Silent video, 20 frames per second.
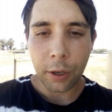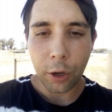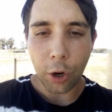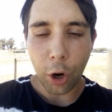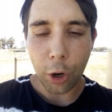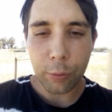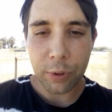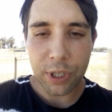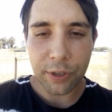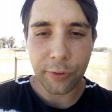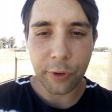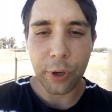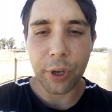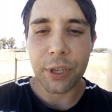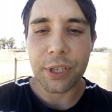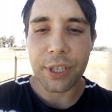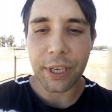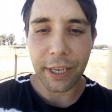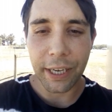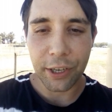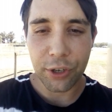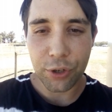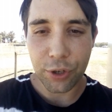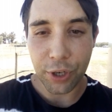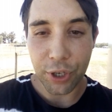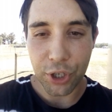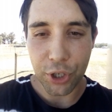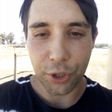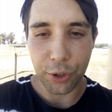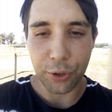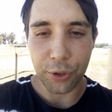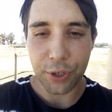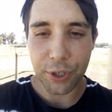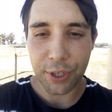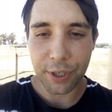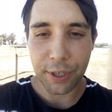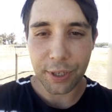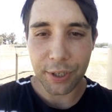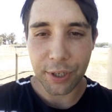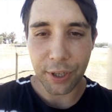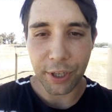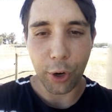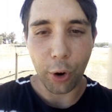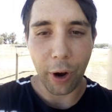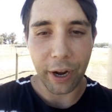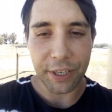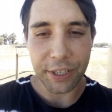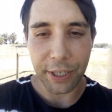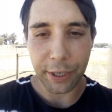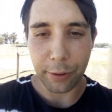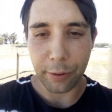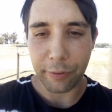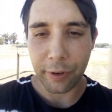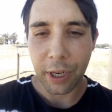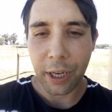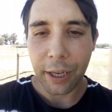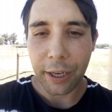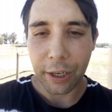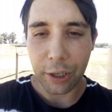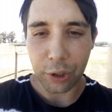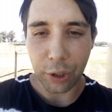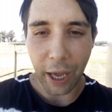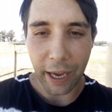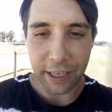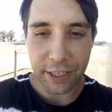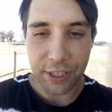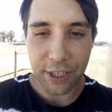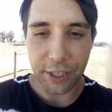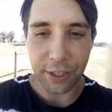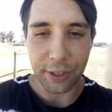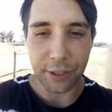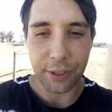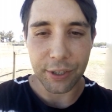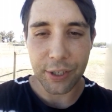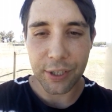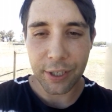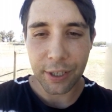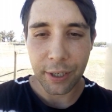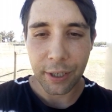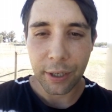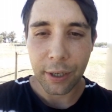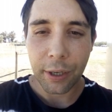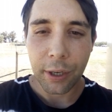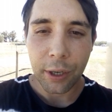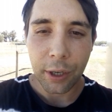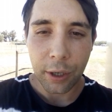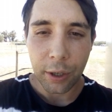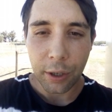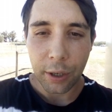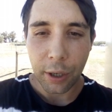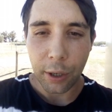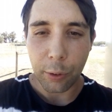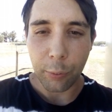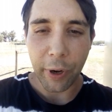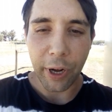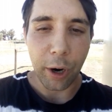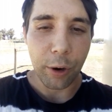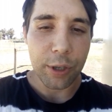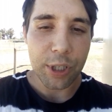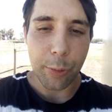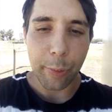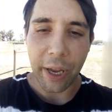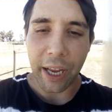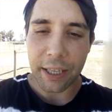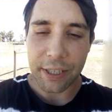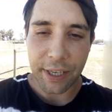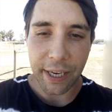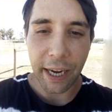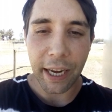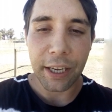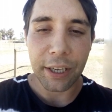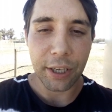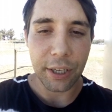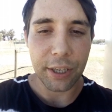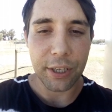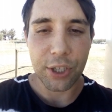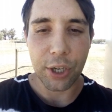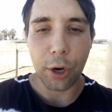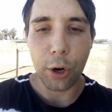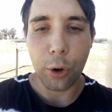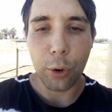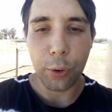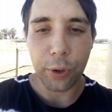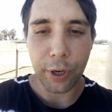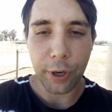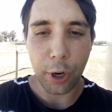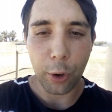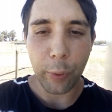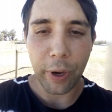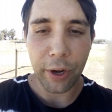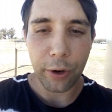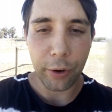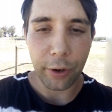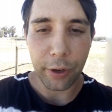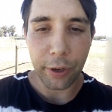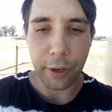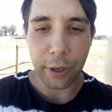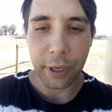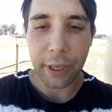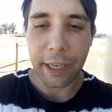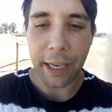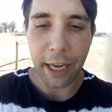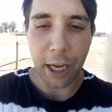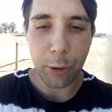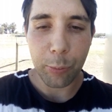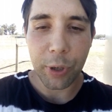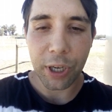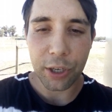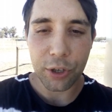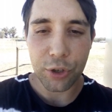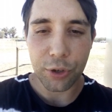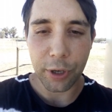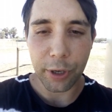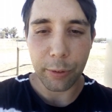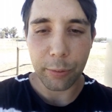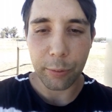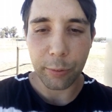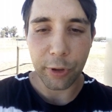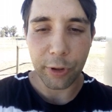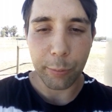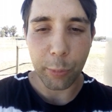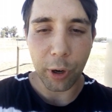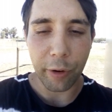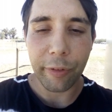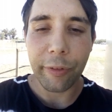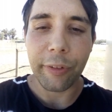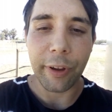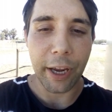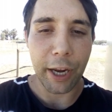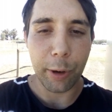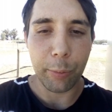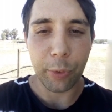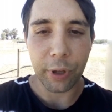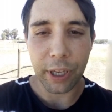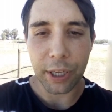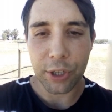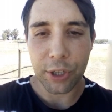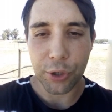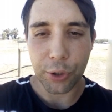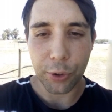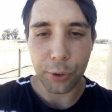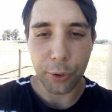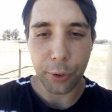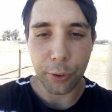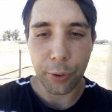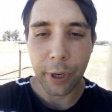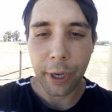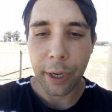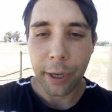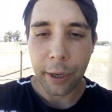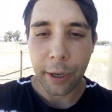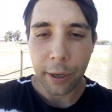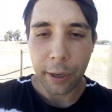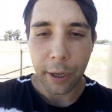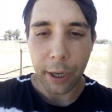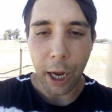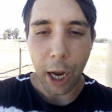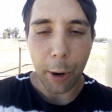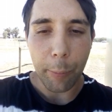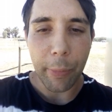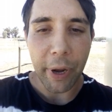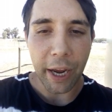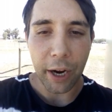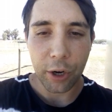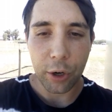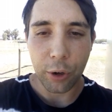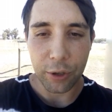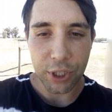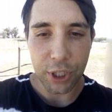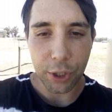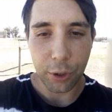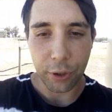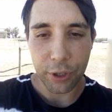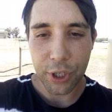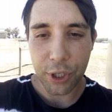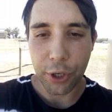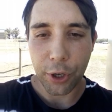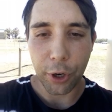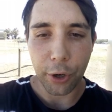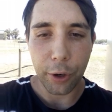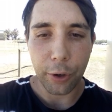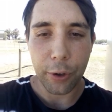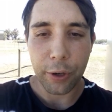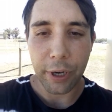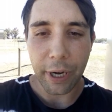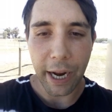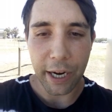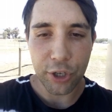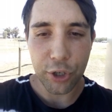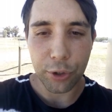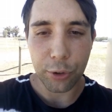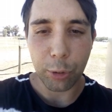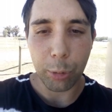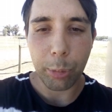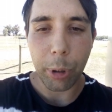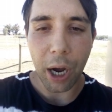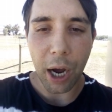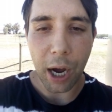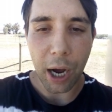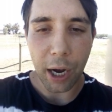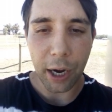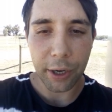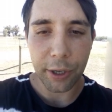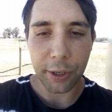I was first introduced to the idea of glaciers when I was about 10 years old, and I went on a camping trip with my family to Mount Kosciuszko National Park.